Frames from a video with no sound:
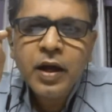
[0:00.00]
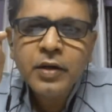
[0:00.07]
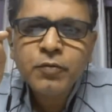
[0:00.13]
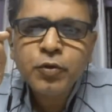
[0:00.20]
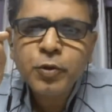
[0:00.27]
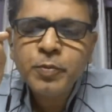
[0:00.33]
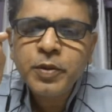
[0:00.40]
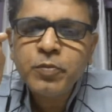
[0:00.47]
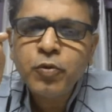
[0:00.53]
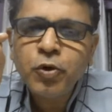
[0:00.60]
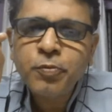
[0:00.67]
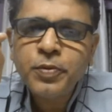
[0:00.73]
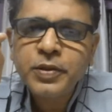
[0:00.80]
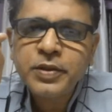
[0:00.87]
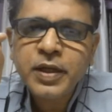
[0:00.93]
I would be
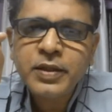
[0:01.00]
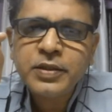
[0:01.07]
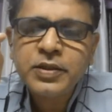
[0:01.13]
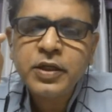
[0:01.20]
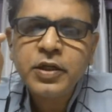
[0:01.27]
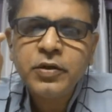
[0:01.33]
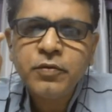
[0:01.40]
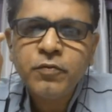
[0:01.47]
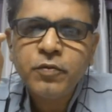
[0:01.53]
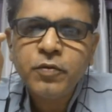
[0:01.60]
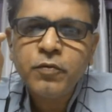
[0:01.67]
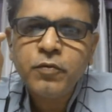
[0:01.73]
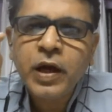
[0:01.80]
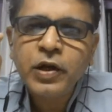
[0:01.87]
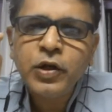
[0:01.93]
more precise in
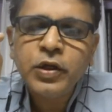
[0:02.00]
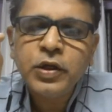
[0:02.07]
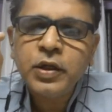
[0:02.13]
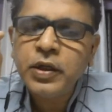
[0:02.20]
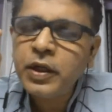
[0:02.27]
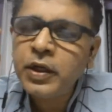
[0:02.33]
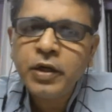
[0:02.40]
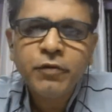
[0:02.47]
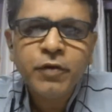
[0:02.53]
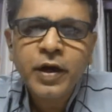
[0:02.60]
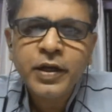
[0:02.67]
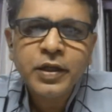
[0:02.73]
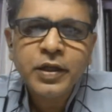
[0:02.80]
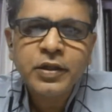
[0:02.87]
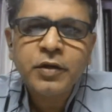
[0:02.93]

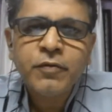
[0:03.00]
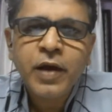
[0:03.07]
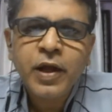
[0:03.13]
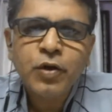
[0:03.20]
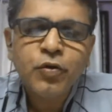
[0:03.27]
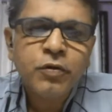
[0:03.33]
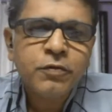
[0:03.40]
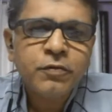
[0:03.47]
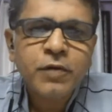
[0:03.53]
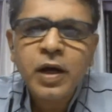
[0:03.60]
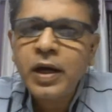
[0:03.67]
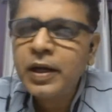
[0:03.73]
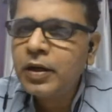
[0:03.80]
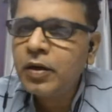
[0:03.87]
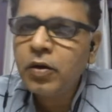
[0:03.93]
defining that value of
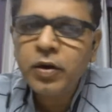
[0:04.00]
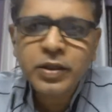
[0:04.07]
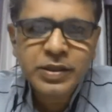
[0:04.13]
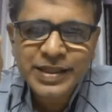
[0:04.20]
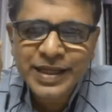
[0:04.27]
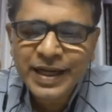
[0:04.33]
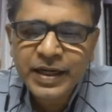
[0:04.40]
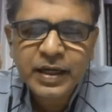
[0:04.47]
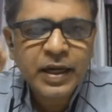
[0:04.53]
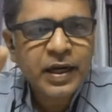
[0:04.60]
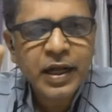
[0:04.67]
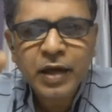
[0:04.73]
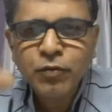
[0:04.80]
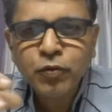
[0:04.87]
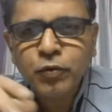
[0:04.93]
y or z,
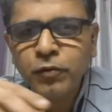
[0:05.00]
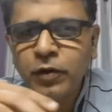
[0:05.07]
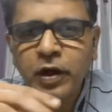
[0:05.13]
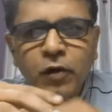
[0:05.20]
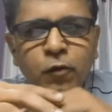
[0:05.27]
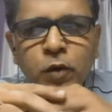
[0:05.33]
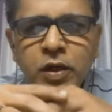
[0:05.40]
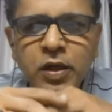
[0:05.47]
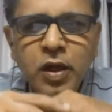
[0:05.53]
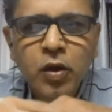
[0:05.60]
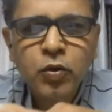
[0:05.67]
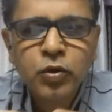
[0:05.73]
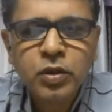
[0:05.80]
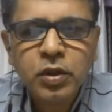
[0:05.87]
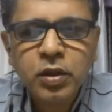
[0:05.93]
and I would work
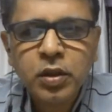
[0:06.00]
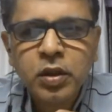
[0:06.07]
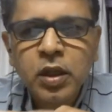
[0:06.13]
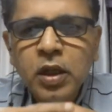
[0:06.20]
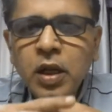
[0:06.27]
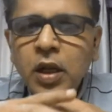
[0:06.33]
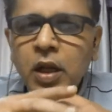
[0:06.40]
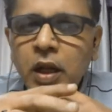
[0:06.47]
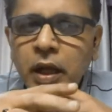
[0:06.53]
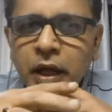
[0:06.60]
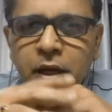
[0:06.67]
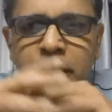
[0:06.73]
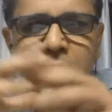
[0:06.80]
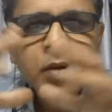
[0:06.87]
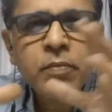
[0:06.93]
out a
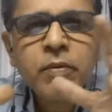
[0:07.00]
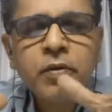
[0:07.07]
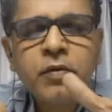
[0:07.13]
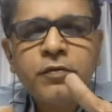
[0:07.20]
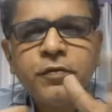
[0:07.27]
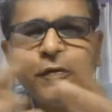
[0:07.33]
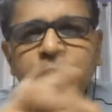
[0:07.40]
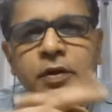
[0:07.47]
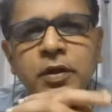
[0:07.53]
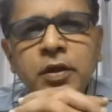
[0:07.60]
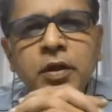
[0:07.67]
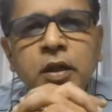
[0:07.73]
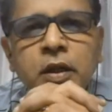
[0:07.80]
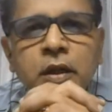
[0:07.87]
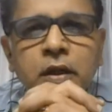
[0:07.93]
n number of
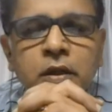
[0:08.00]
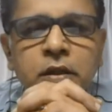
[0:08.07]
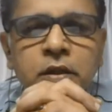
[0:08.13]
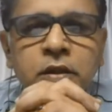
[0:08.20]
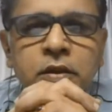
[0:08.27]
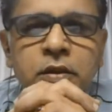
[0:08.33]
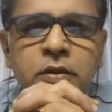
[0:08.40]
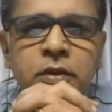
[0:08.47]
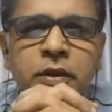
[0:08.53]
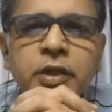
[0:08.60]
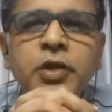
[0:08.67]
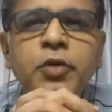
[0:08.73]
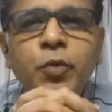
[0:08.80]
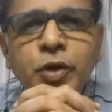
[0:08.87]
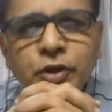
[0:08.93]

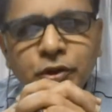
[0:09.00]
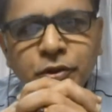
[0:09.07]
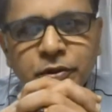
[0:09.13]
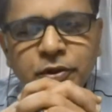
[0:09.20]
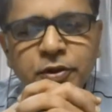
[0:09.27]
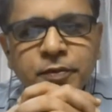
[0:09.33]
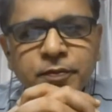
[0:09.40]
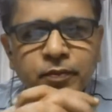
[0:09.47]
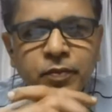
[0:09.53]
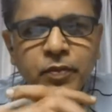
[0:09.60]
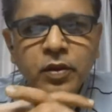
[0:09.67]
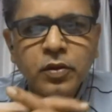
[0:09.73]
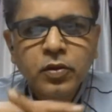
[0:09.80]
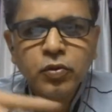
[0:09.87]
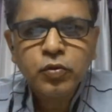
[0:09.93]
equations
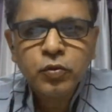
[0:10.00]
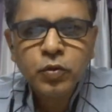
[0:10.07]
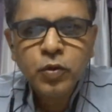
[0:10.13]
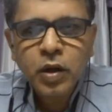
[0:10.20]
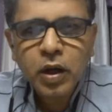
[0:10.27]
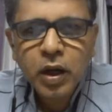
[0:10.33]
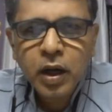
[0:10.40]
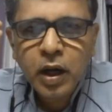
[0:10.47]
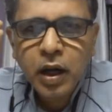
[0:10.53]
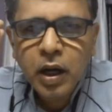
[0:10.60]
to